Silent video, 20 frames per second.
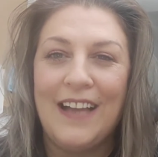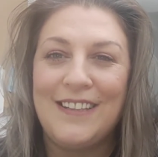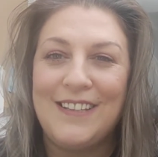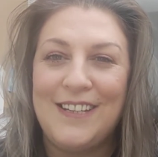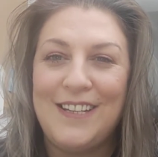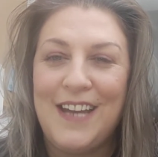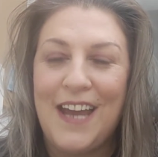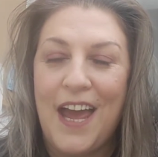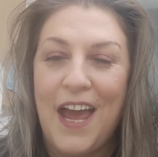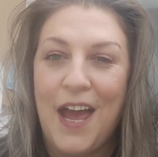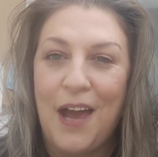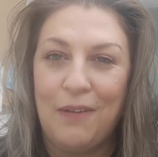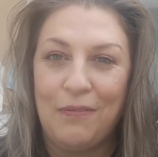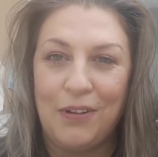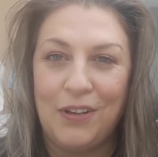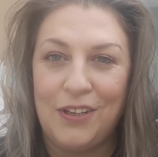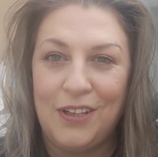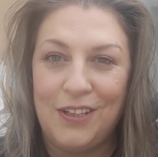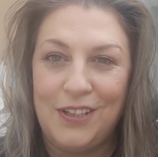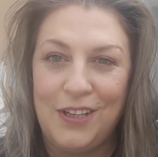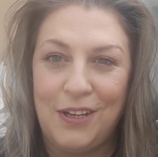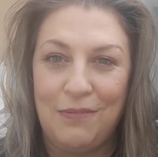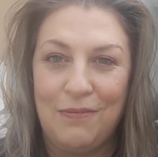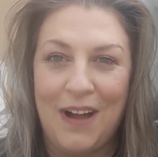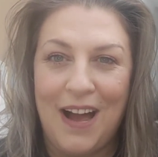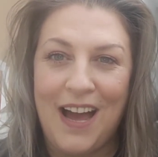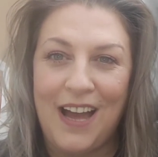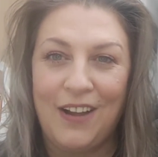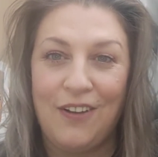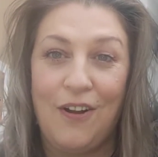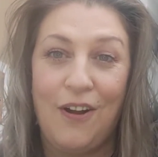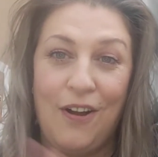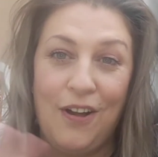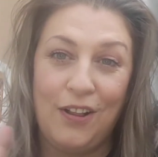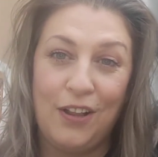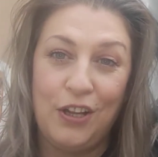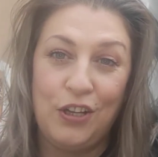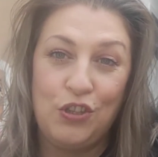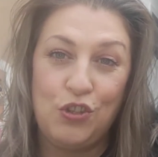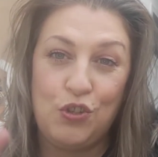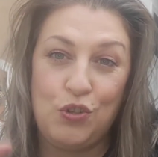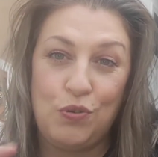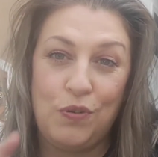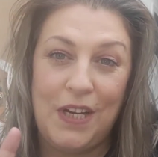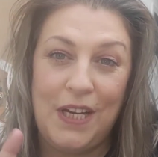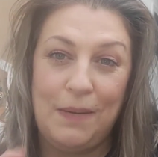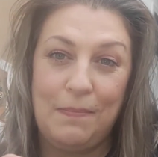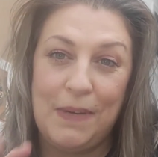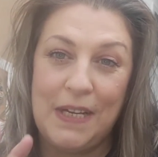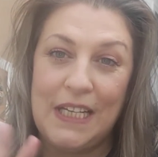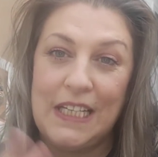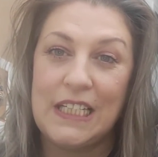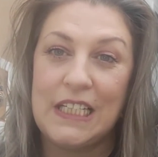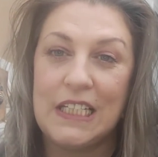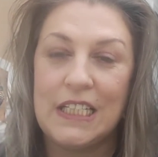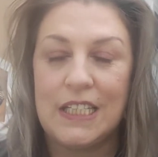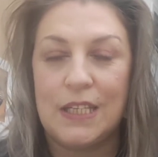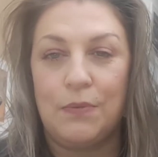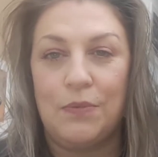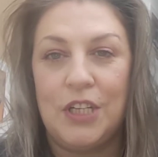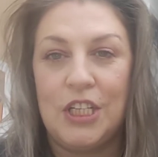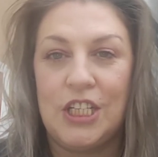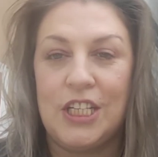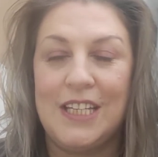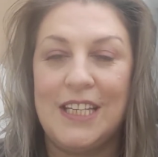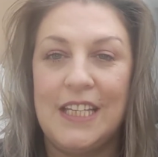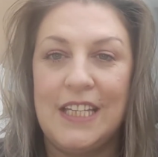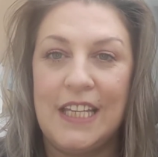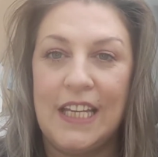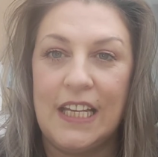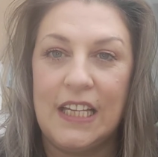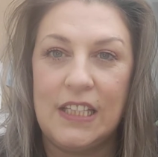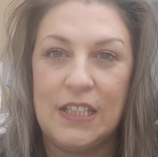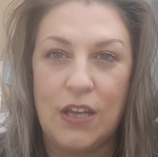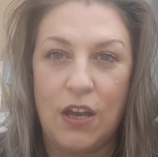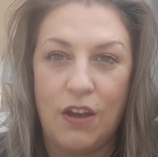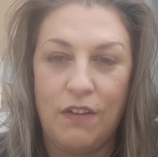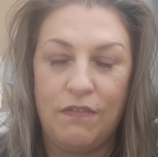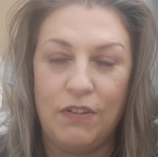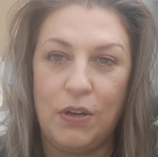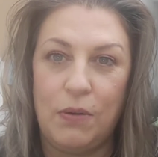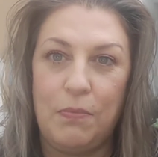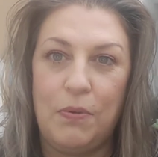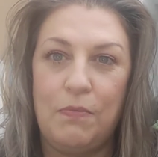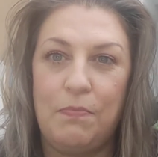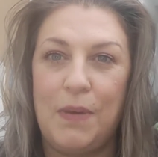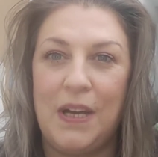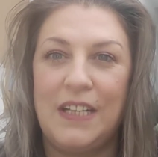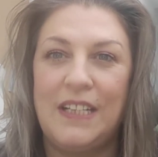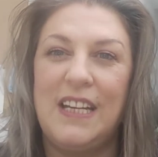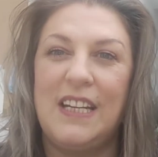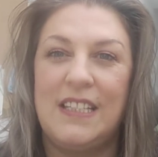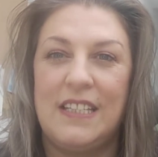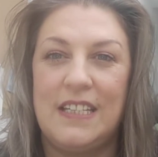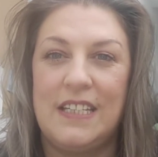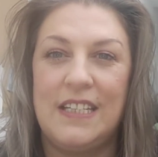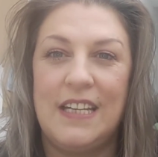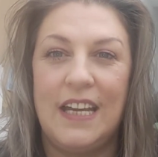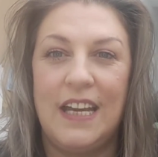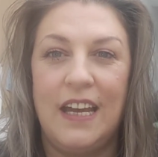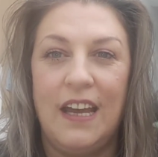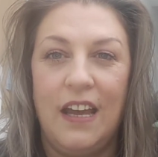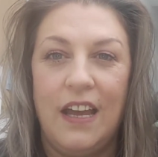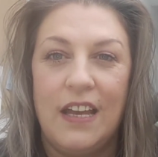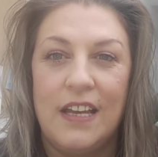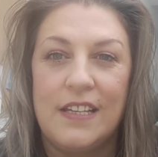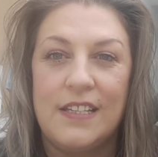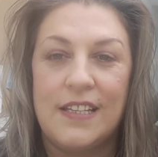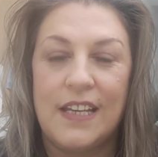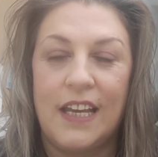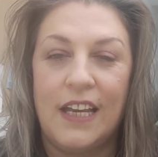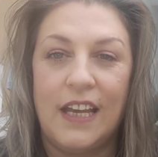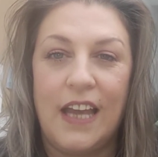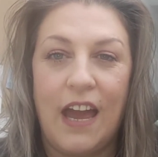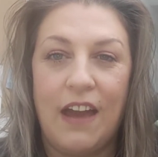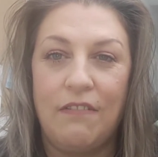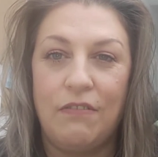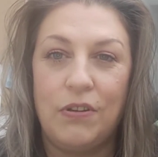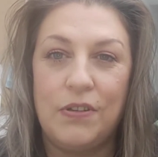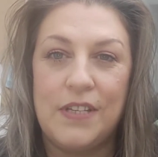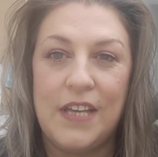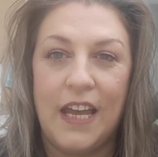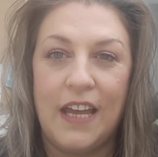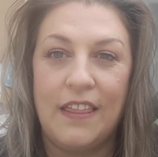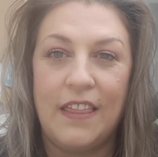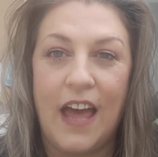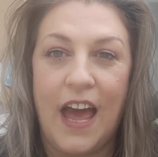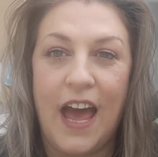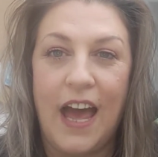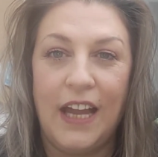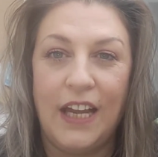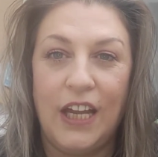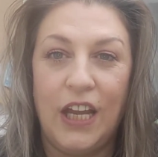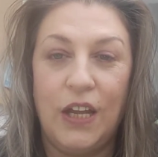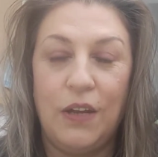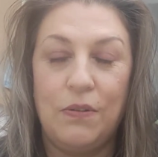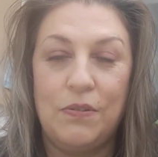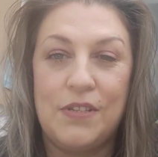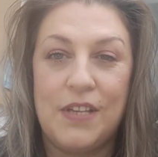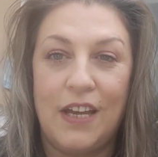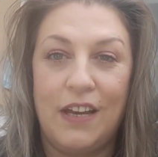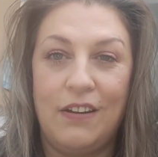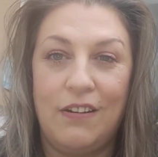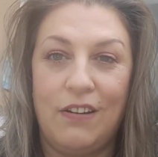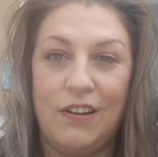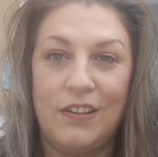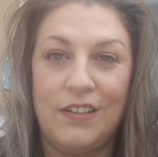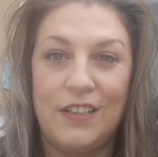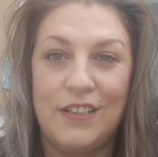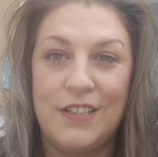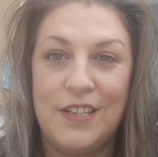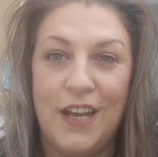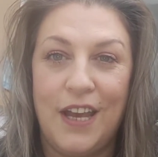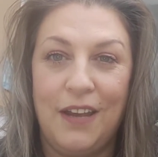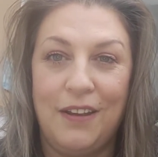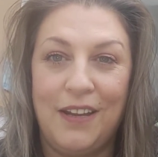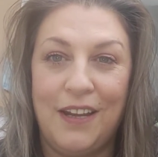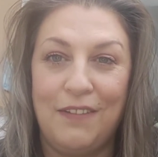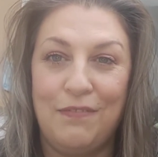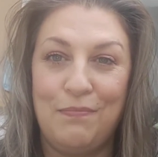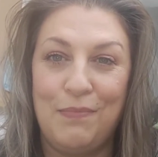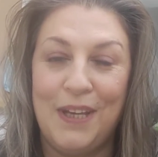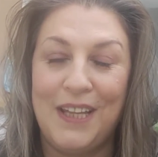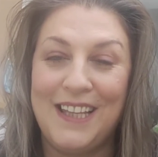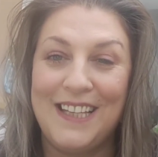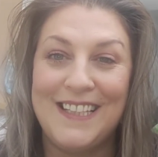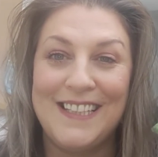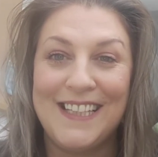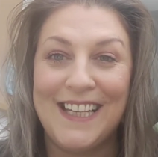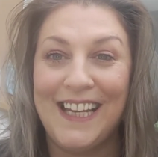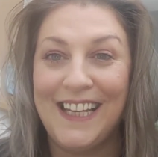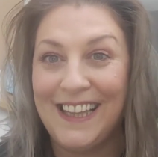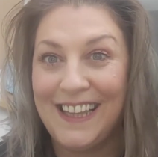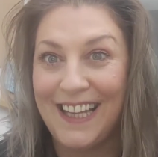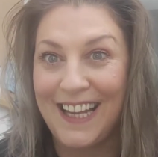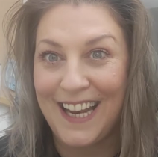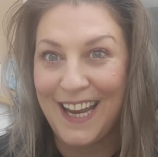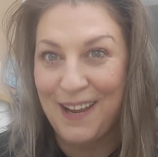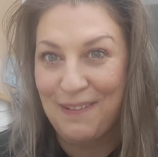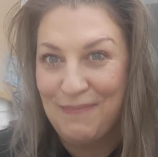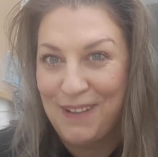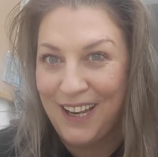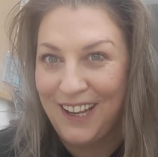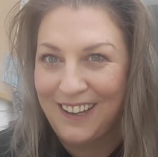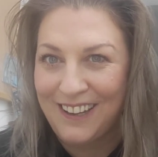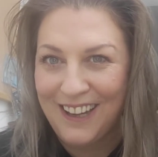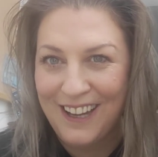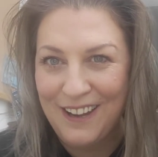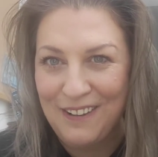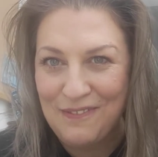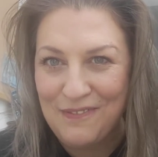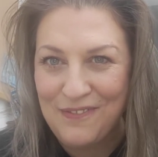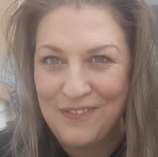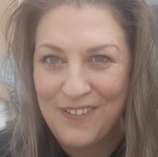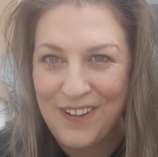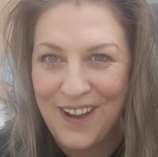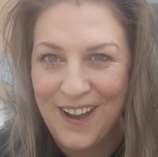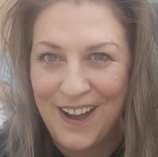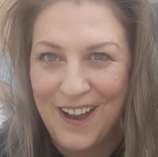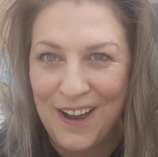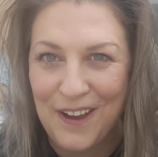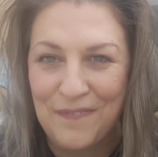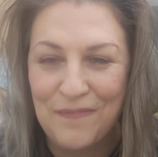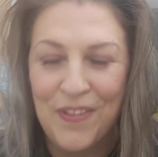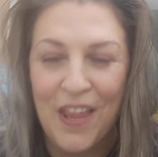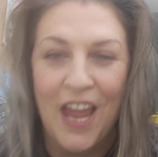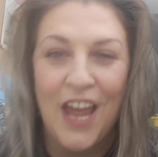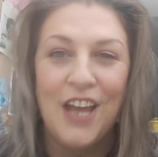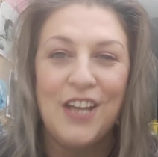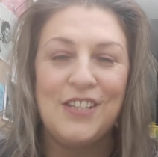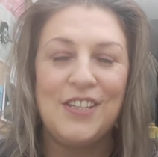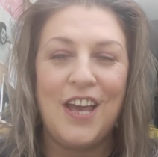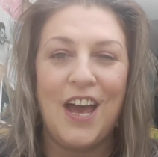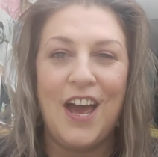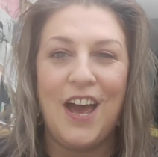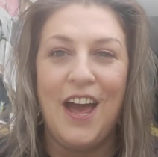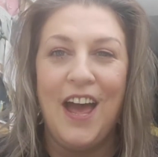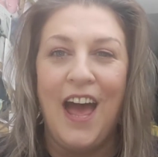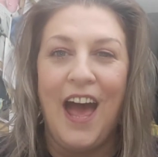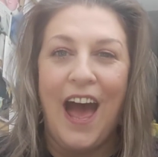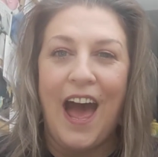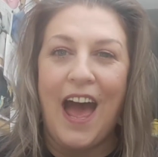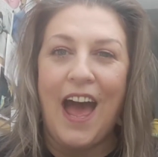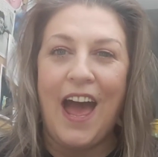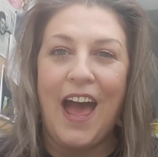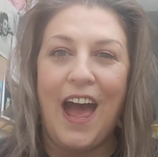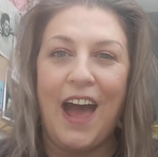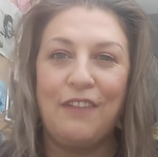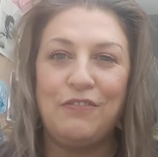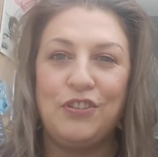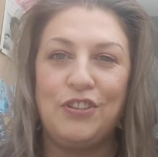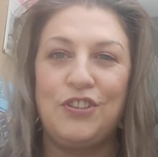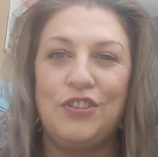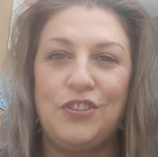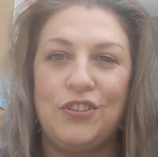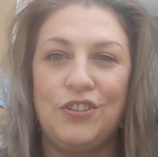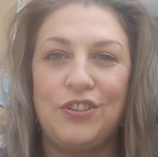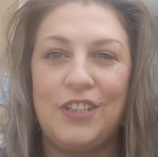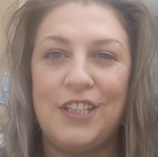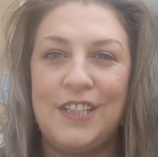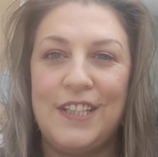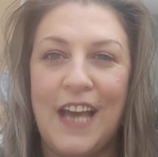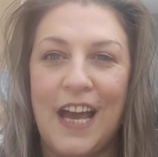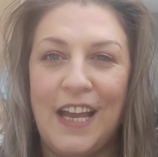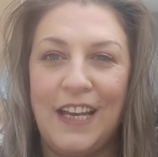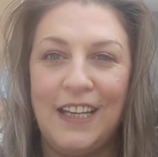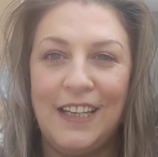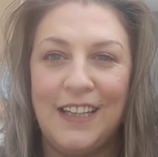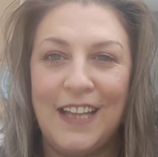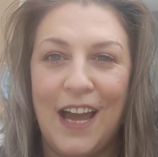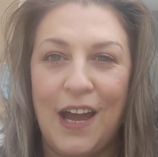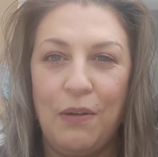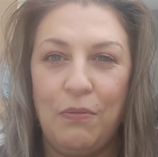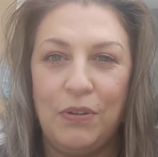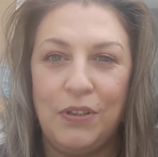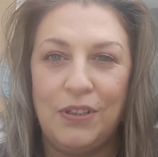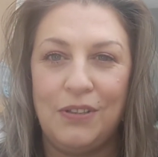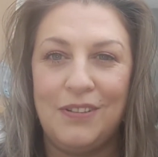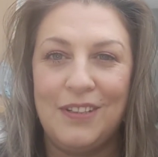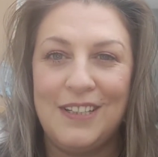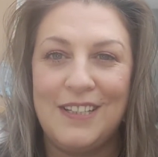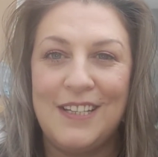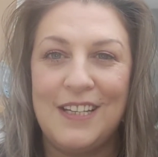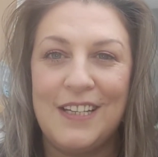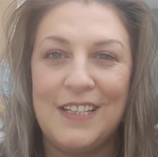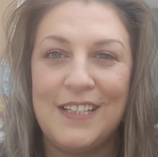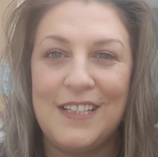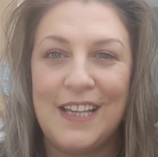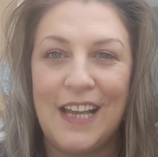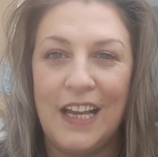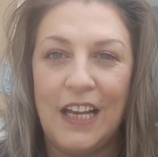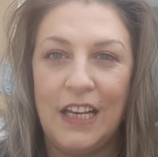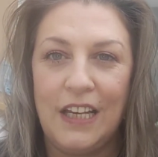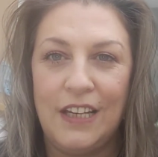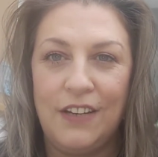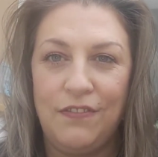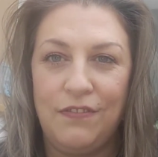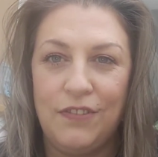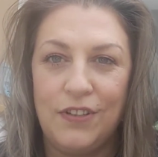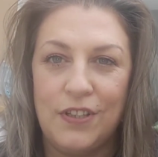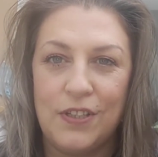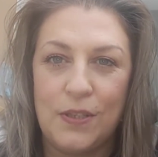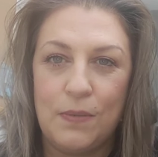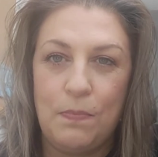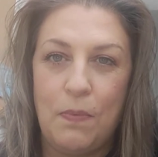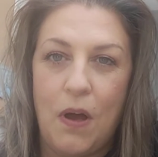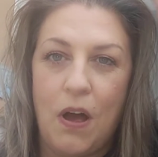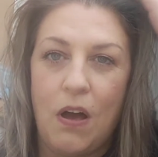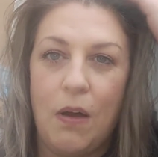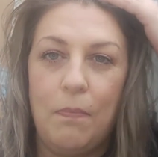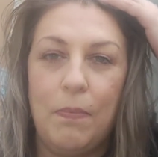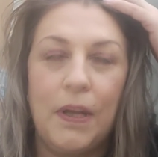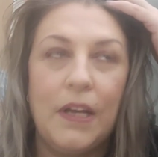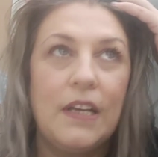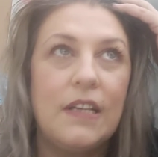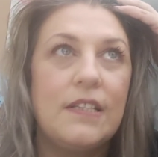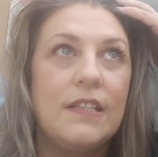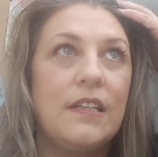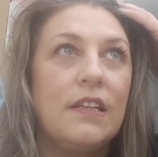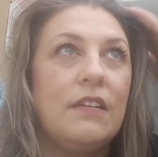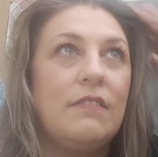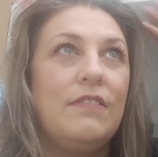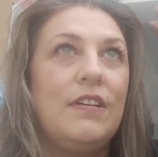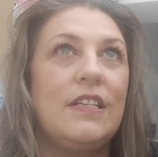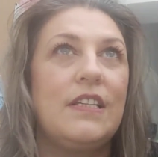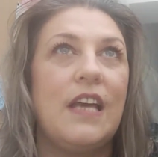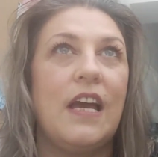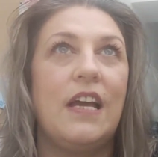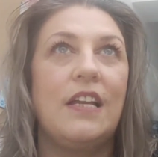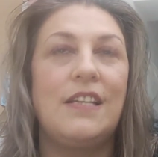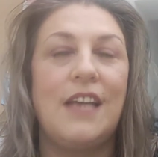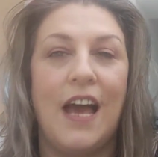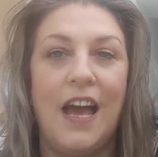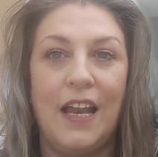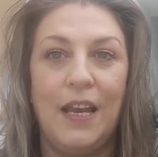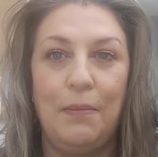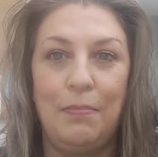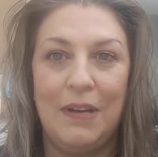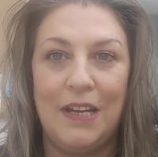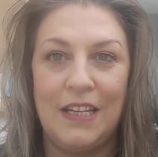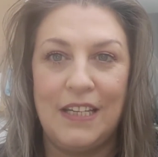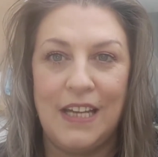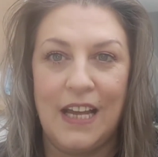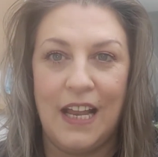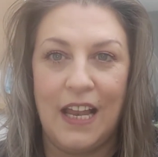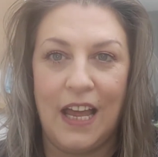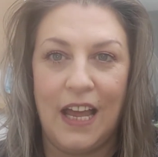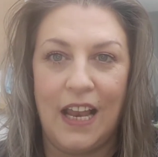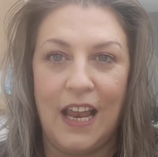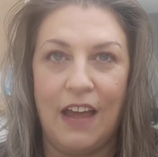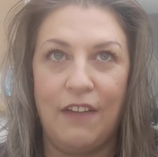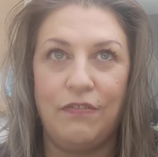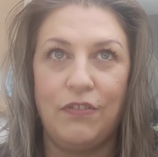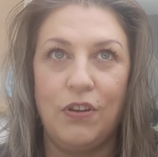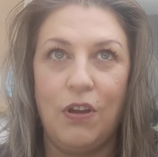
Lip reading: Today I'm going to do what I call treatments, which are the things over and above my day-to-day skincare routine that I use in order to give me the skin that I'm looking for. So I've decided that I will do this in a slightly different spot because there is a tiny bit of daylight left.